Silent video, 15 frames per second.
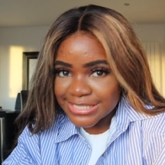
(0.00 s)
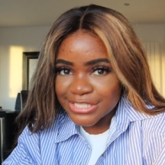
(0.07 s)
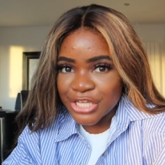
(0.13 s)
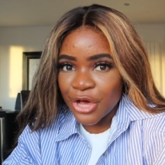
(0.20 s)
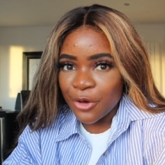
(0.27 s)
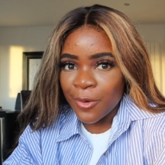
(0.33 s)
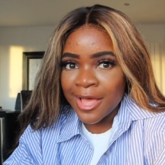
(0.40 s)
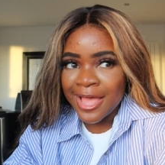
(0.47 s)

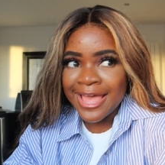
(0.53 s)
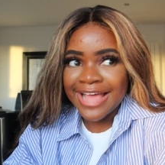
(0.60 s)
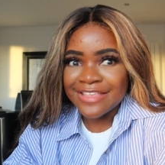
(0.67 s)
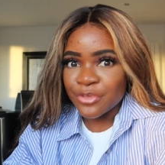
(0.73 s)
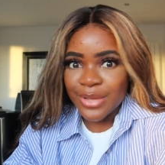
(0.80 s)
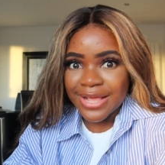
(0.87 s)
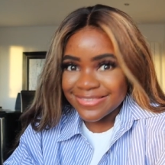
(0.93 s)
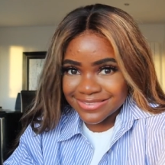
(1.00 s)
So
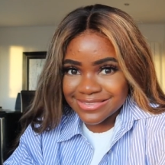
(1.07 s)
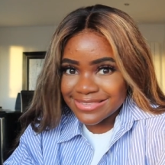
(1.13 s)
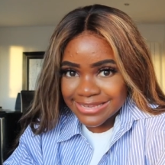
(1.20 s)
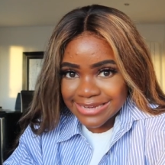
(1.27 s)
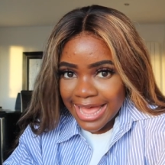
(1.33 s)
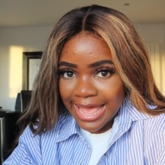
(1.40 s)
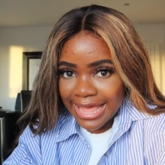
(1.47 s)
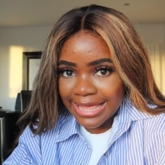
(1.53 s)
it's
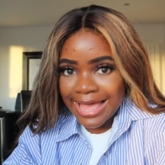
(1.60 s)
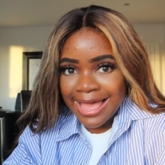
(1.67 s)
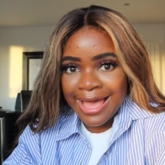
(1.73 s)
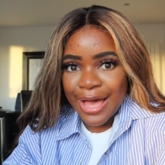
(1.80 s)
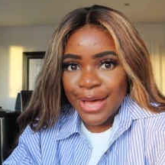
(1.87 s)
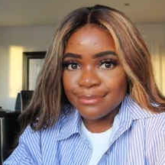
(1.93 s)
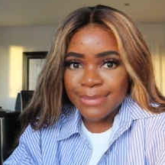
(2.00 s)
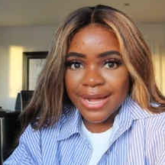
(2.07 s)
today,
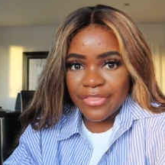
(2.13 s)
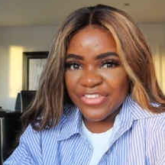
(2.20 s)
and by